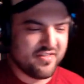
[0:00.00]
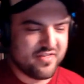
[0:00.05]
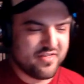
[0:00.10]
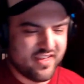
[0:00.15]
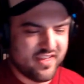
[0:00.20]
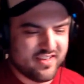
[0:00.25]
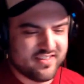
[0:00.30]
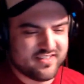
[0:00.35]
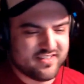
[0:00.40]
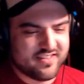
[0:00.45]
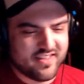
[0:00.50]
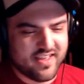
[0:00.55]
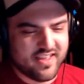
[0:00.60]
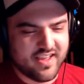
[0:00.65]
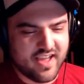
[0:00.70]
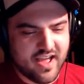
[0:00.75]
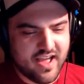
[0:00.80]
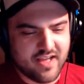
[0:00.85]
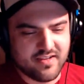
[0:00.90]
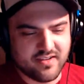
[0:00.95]
things
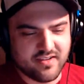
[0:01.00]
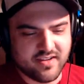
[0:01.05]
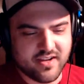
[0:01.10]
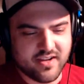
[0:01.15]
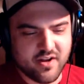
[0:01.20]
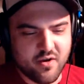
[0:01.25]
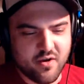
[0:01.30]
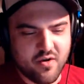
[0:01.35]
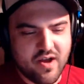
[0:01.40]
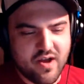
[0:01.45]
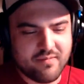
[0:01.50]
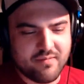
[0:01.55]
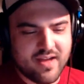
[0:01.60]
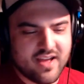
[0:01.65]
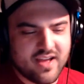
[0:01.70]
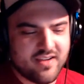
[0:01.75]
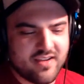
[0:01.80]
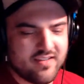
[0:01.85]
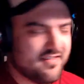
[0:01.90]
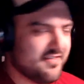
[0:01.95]
like I'm
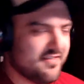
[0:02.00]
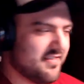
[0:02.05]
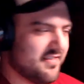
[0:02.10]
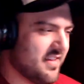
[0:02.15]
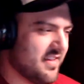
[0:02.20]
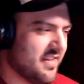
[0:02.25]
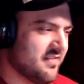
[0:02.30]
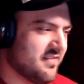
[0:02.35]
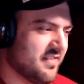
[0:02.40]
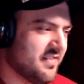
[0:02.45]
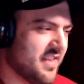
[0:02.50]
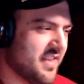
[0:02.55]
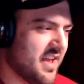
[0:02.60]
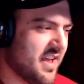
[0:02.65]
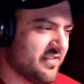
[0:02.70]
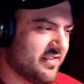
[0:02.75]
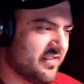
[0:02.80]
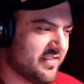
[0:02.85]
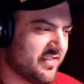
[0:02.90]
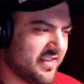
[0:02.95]
not
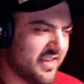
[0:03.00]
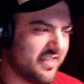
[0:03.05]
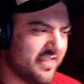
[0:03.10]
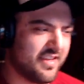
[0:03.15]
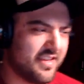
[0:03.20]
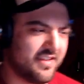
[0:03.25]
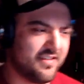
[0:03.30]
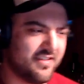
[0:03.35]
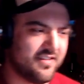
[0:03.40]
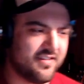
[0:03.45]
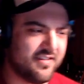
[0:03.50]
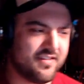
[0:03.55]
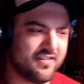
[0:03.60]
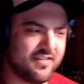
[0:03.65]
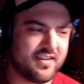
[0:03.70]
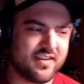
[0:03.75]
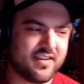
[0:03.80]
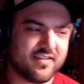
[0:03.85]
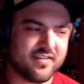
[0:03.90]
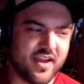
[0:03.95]
to say that,
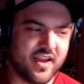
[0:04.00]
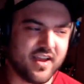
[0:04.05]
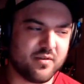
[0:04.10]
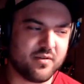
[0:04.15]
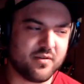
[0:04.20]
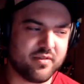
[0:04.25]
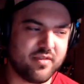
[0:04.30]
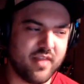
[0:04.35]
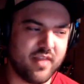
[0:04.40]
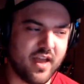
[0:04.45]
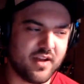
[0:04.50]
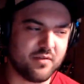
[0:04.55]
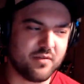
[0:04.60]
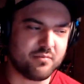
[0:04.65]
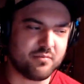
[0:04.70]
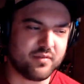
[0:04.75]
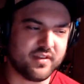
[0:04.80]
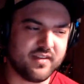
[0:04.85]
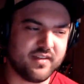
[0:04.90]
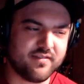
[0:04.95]
because I don't
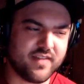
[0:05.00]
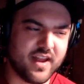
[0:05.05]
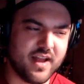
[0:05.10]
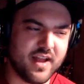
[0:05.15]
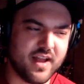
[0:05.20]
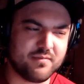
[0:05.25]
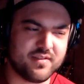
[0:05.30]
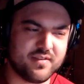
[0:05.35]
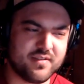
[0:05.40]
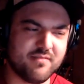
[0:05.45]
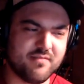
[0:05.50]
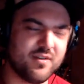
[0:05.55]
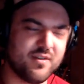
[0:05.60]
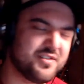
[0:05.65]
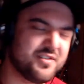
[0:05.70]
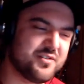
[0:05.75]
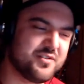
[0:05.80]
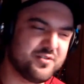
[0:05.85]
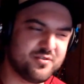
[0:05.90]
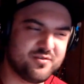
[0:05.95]
believe that I'm someone
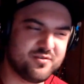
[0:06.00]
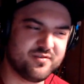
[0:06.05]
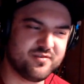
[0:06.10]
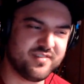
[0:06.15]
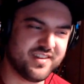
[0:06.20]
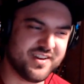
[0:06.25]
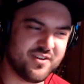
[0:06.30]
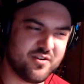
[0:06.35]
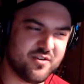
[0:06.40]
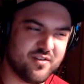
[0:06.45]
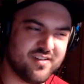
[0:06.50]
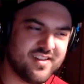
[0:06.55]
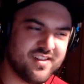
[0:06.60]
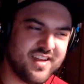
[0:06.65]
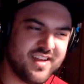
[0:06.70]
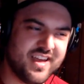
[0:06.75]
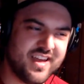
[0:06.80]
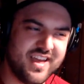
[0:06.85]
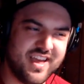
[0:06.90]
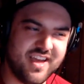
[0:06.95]
who,
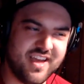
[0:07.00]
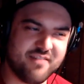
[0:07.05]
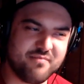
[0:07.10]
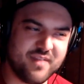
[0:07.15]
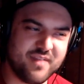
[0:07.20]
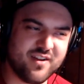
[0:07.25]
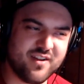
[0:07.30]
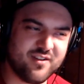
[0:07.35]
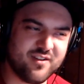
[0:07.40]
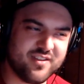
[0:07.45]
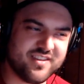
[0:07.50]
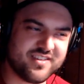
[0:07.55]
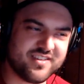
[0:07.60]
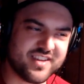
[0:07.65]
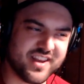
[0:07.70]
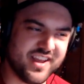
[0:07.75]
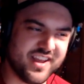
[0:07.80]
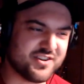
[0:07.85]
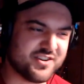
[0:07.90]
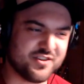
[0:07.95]
have made all these
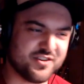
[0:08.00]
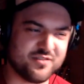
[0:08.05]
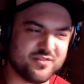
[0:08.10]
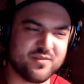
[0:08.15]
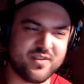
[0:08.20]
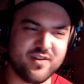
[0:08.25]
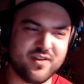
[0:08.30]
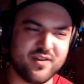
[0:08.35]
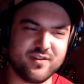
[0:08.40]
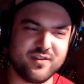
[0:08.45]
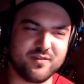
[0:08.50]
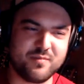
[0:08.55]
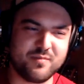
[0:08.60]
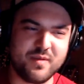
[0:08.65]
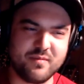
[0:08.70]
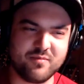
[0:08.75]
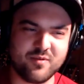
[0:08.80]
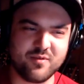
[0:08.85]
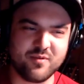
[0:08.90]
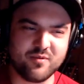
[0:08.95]
connections with all these
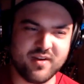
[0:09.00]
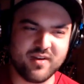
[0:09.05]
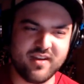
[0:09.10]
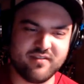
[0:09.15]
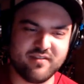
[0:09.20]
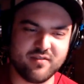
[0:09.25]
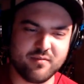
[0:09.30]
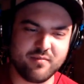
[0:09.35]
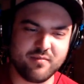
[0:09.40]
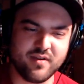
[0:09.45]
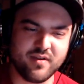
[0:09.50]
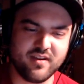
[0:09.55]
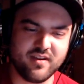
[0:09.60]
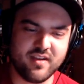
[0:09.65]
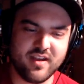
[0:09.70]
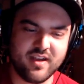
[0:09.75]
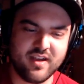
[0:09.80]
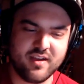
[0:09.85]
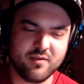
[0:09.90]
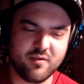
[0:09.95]
people or whatever, but
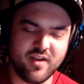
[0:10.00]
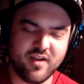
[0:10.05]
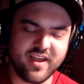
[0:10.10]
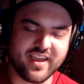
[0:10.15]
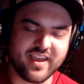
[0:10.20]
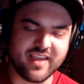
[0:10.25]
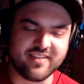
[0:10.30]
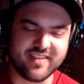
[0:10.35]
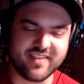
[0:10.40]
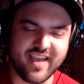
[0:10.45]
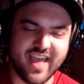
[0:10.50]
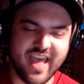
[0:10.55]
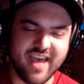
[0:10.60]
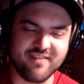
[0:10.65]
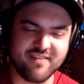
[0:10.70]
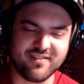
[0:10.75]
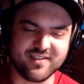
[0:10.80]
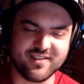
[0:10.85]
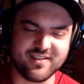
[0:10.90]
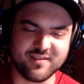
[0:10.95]
well, I guess I
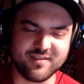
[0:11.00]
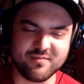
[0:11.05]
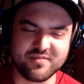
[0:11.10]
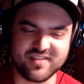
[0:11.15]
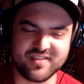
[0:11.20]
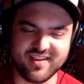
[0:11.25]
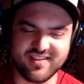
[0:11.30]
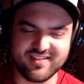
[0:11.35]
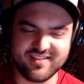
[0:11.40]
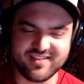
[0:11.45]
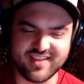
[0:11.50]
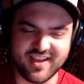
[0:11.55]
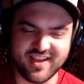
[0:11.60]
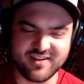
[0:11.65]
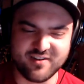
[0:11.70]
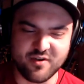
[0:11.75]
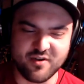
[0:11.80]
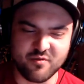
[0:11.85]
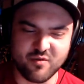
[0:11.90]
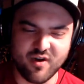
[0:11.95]
have in some sense. I
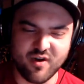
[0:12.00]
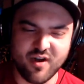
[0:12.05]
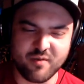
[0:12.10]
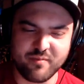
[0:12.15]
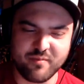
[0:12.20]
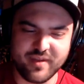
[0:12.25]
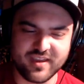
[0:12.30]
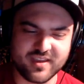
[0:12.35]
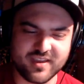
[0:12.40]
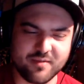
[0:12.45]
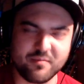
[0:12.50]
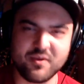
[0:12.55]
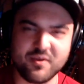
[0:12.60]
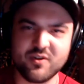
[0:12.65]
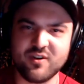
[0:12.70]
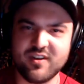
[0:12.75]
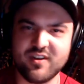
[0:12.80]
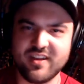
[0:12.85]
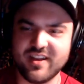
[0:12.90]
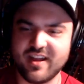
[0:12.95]
don't know. We're all big
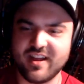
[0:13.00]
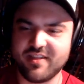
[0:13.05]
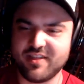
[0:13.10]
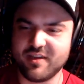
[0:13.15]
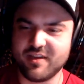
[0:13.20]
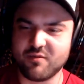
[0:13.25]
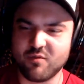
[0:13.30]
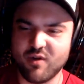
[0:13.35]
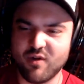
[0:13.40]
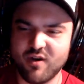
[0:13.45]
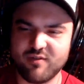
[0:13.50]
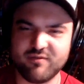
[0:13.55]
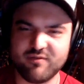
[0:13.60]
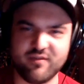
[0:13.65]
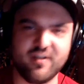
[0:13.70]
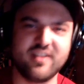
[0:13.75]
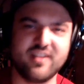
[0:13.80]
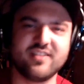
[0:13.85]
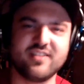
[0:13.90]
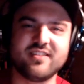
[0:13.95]
community and I think we're all
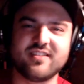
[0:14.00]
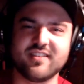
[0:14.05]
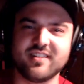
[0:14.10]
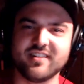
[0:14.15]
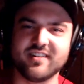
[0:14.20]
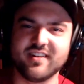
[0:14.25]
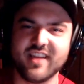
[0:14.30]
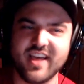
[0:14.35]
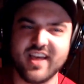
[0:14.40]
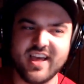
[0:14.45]
friends, and